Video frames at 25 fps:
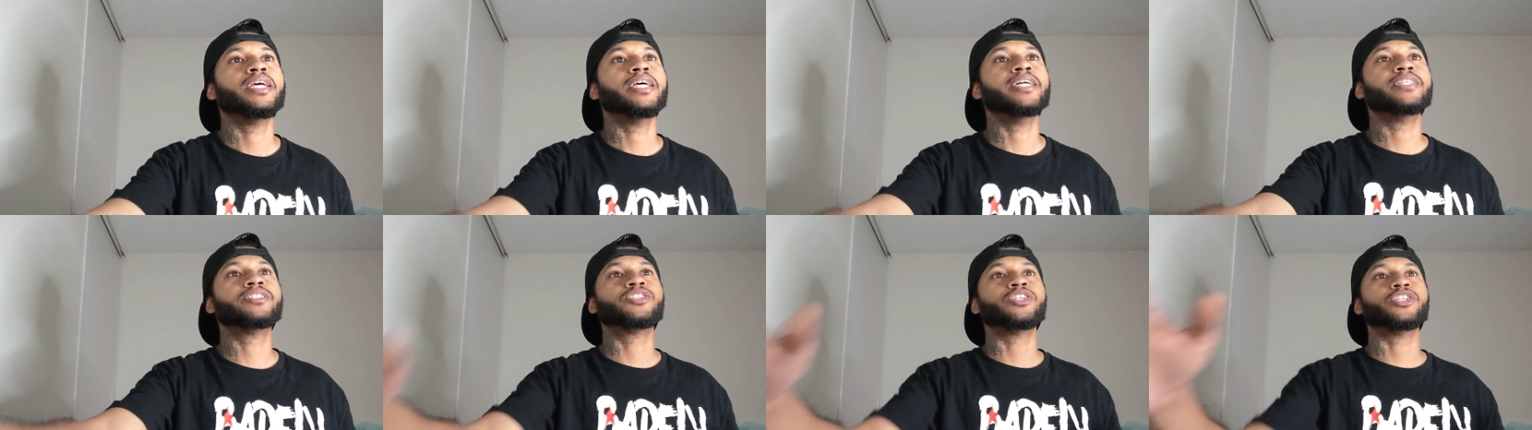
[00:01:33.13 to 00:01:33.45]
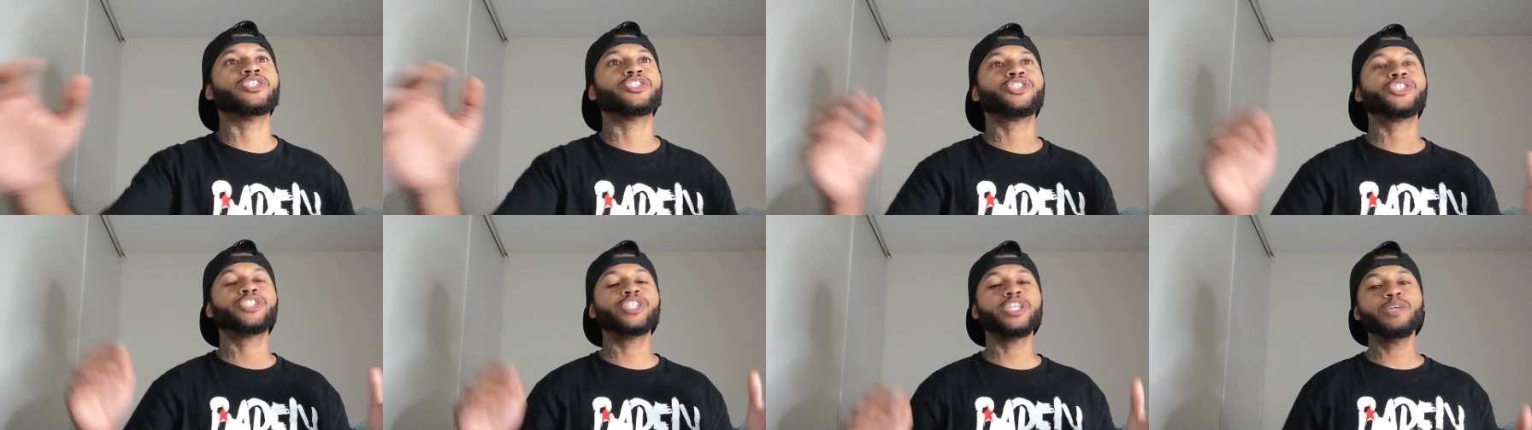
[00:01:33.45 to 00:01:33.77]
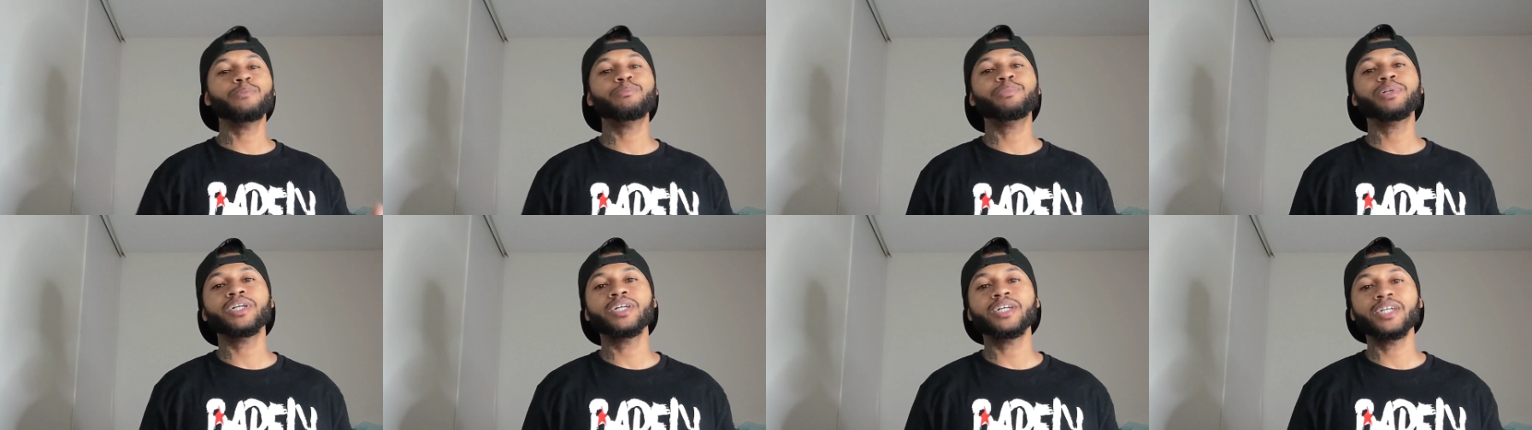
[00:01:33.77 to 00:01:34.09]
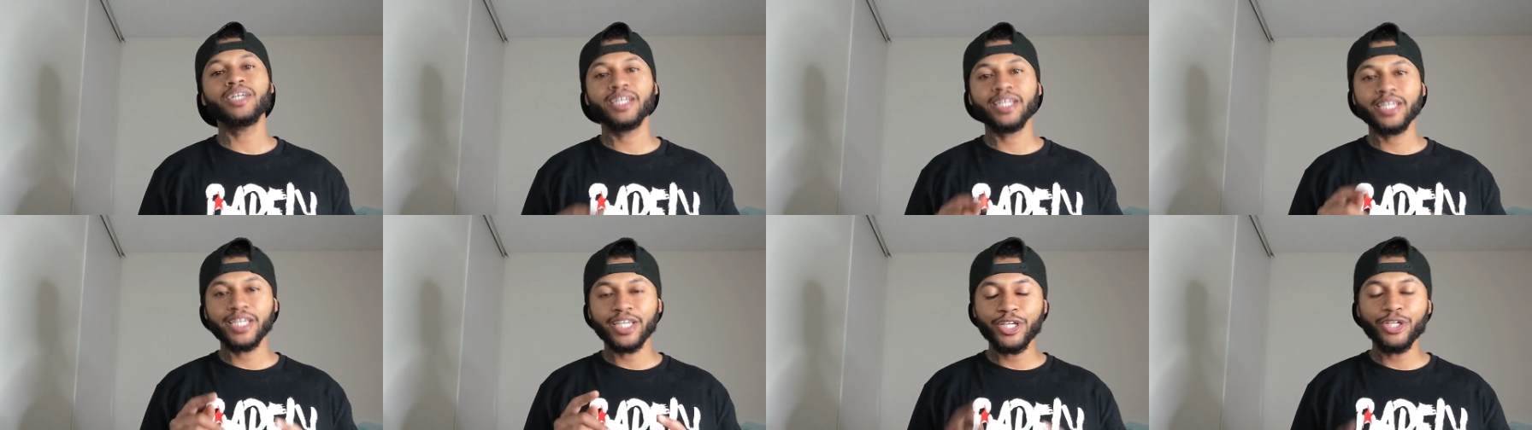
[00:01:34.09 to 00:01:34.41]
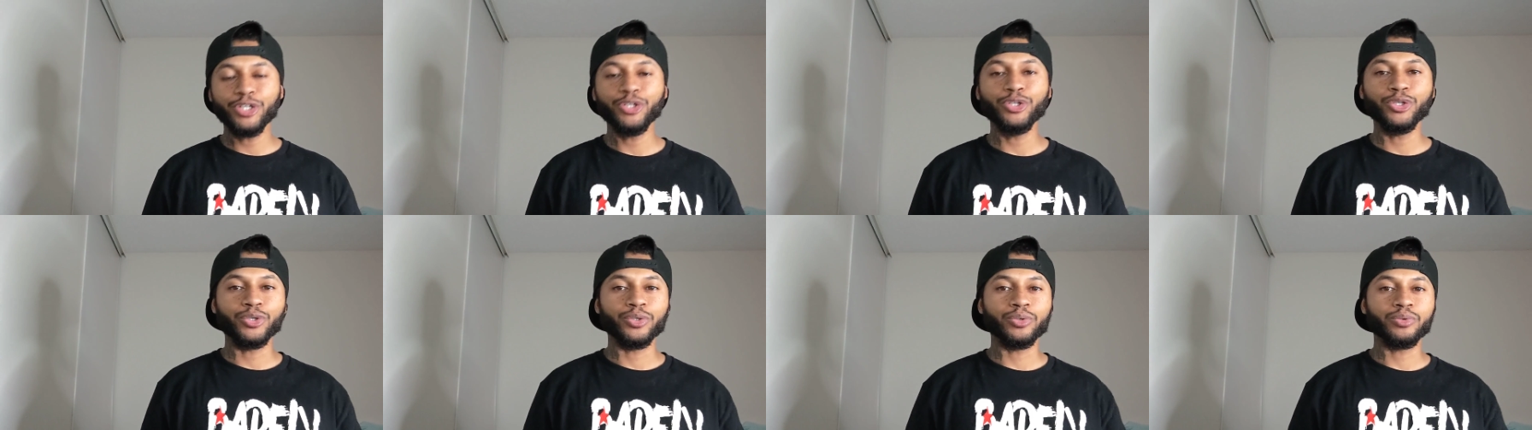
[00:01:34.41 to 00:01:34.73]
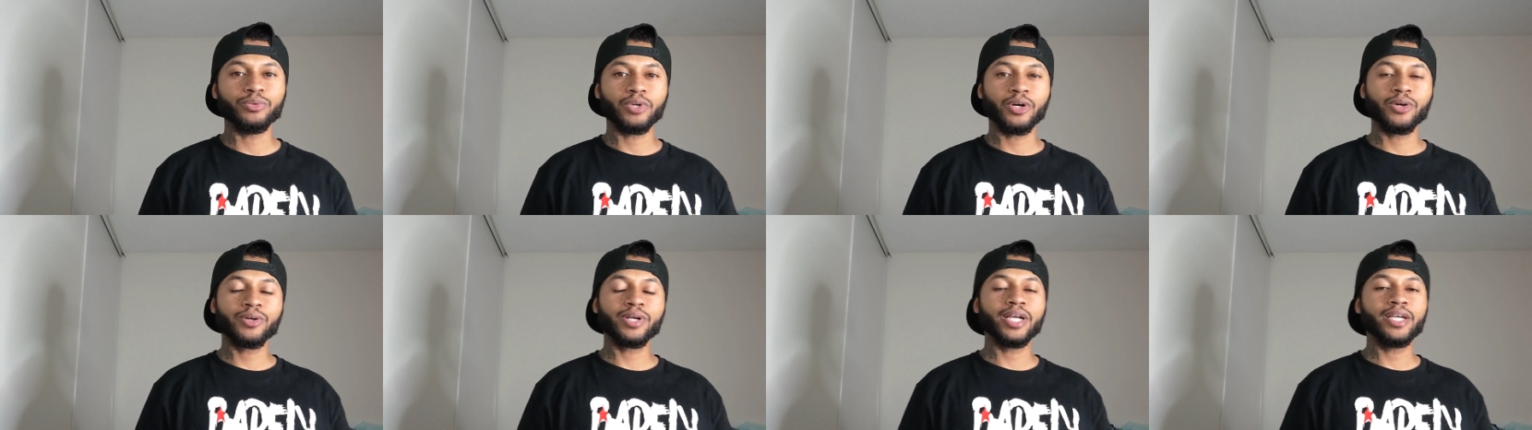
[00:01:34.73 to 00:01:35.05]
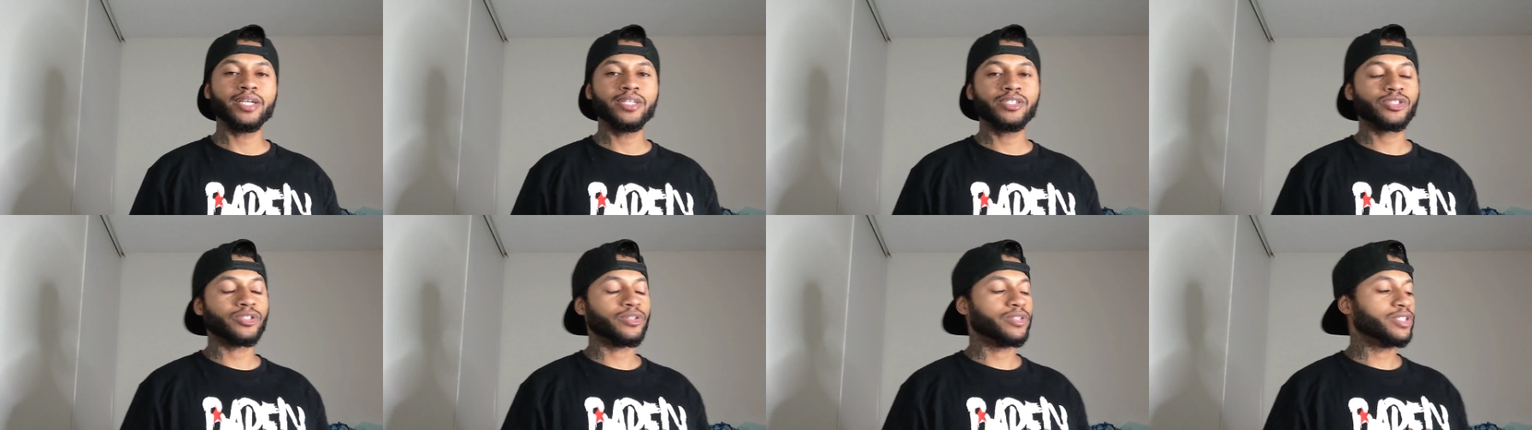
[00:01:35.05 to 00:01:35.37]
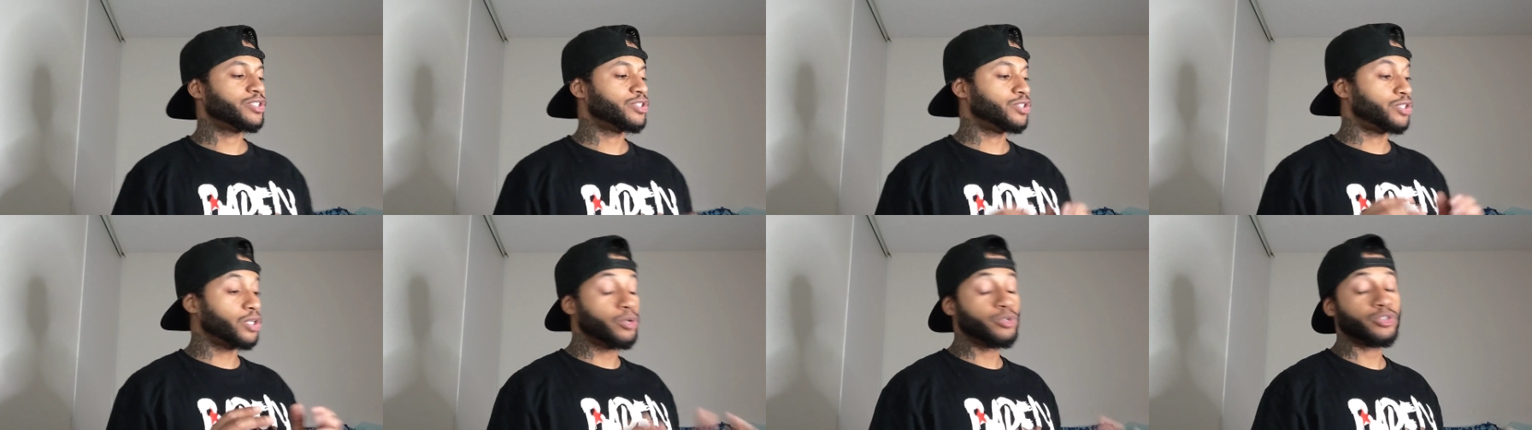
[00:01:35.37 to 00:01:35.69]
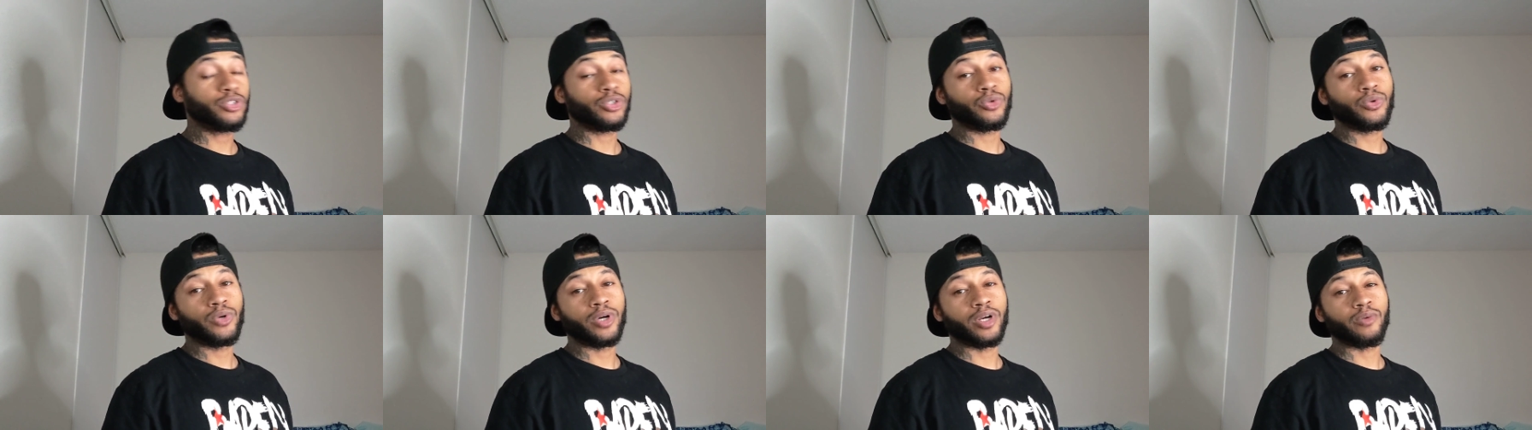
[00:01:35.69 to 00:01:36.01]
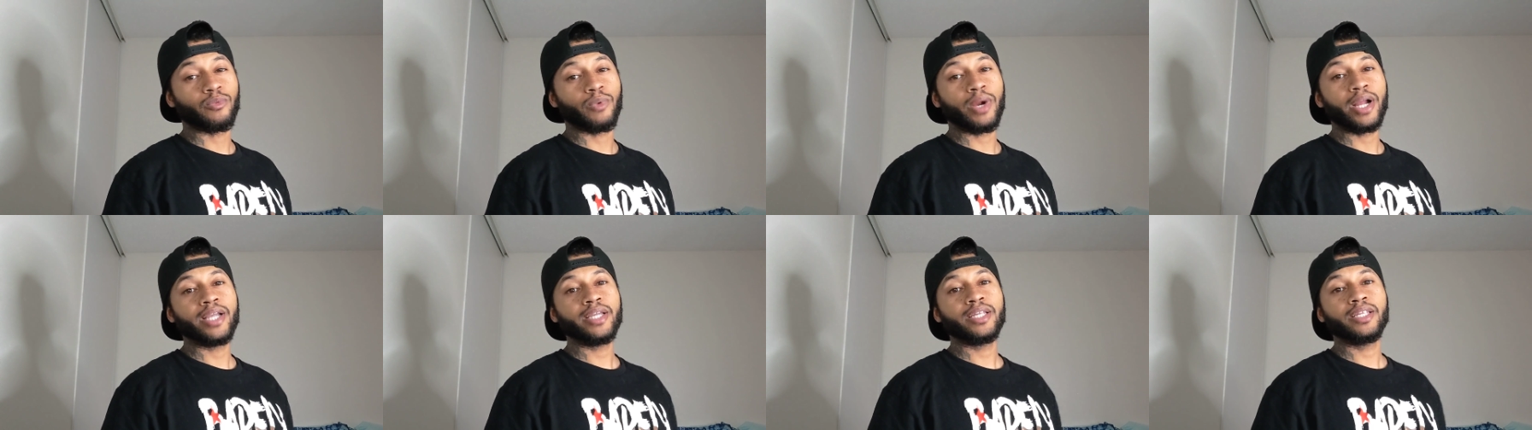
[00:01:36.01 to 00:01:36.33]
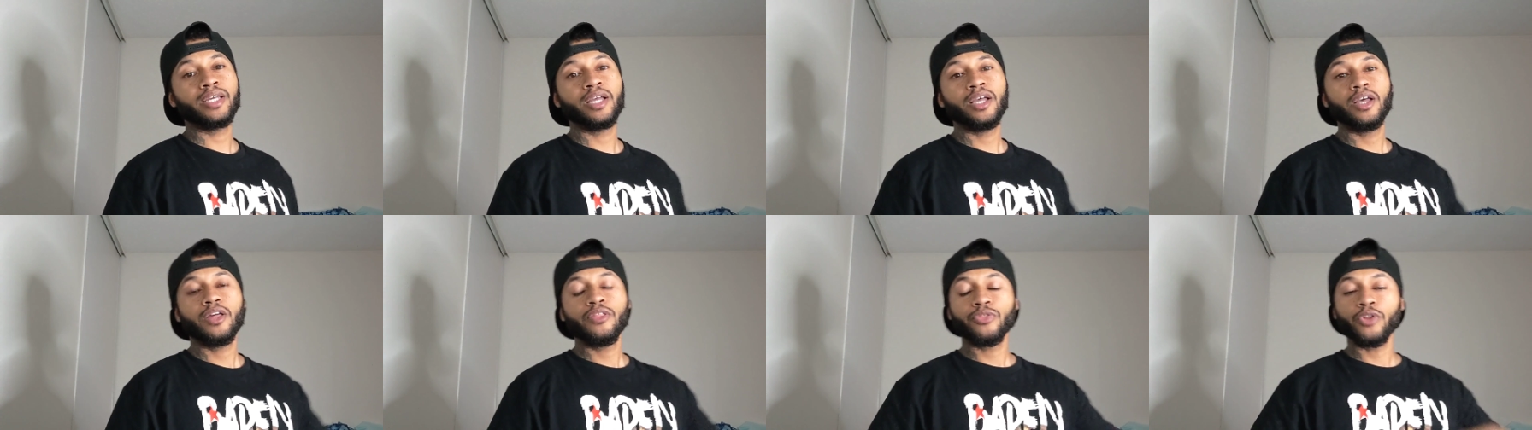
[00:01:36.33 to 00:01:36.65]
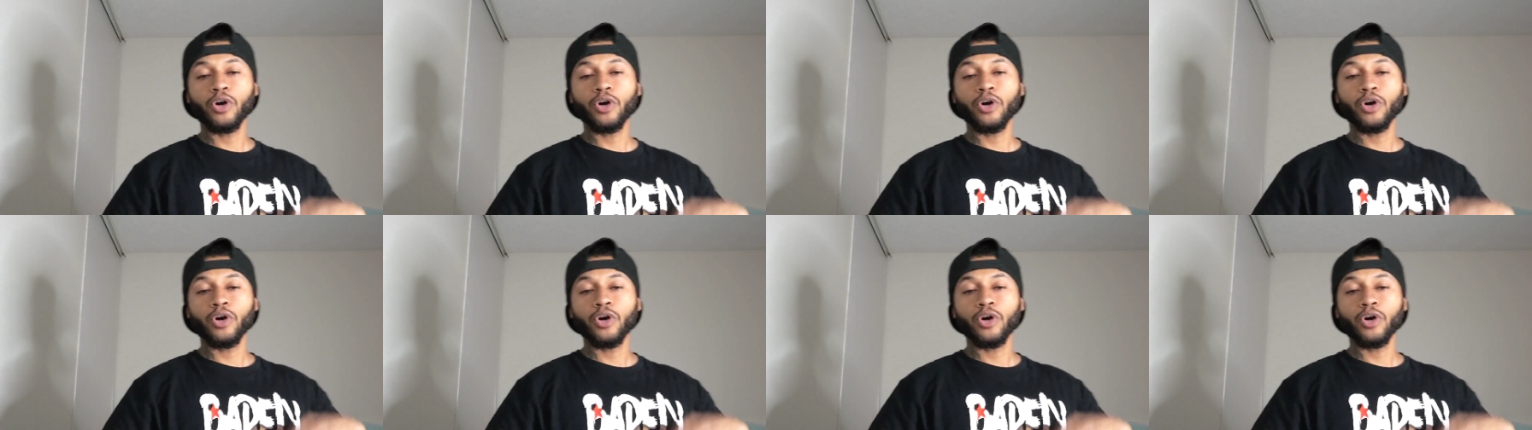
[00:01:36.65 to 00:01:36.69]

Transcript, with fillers: it's a Shiba Inu, okay? So this Doja coin, right?